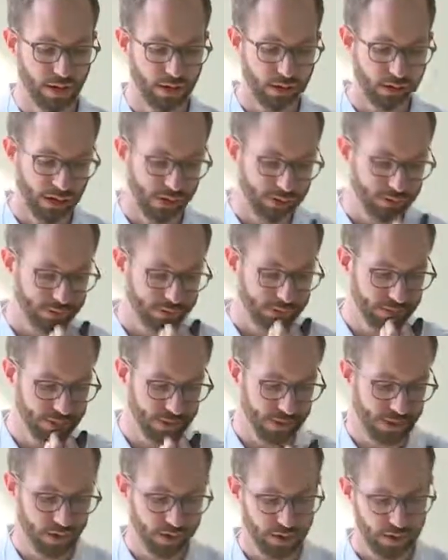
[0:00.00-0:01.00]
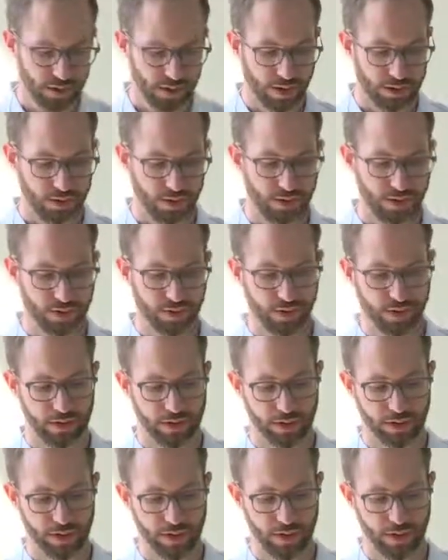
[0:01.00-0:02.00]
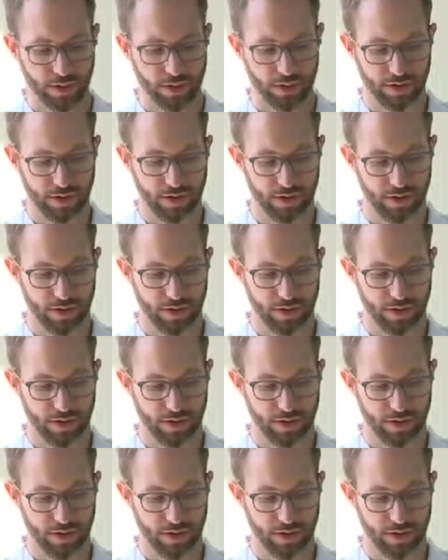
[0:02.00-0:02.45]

OK, so here's what I just said about